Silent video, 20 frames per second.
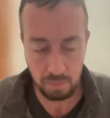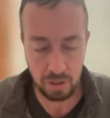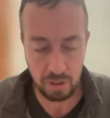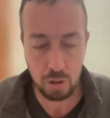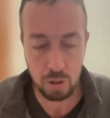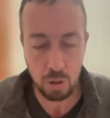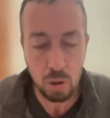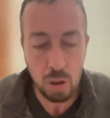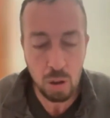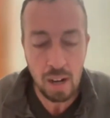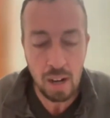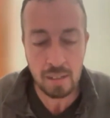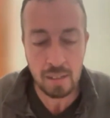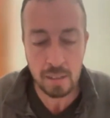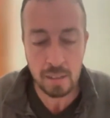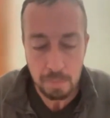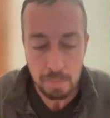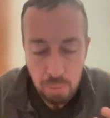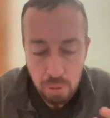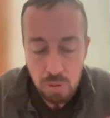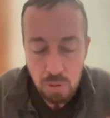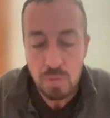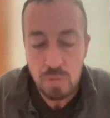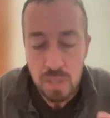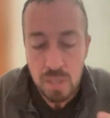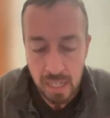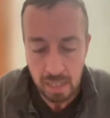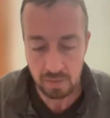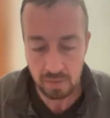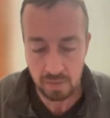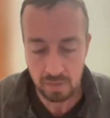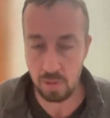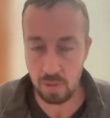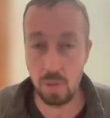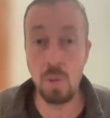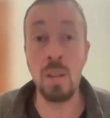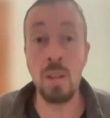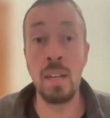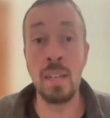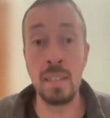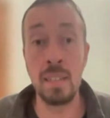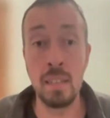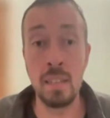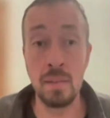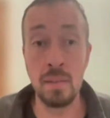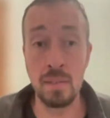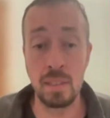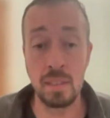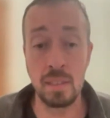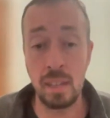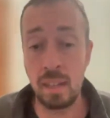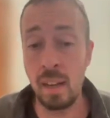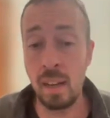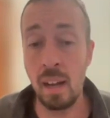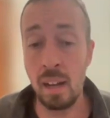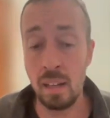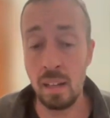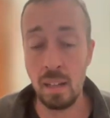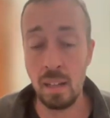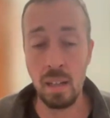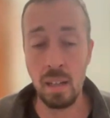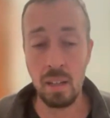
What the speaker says: the Torah's proof text for the whole idea of tzedakah,